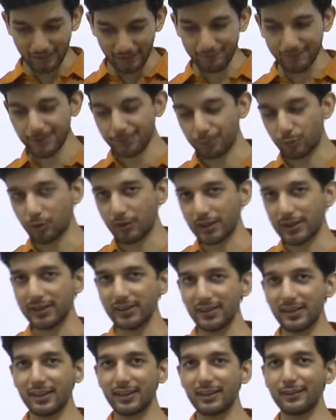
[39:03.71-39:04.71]
I have
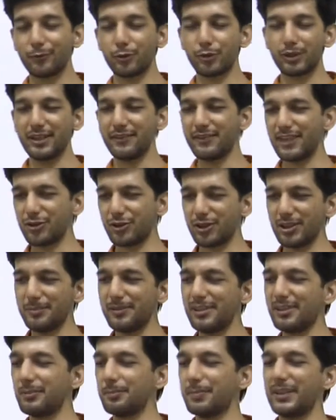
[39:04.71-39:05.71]
spoken would
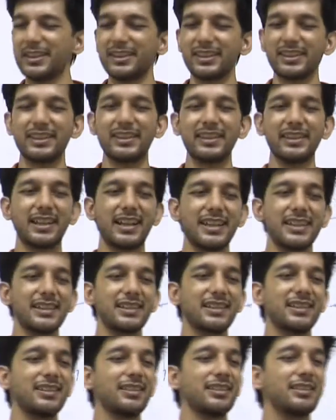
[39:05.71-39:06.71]
eventually be repeated as a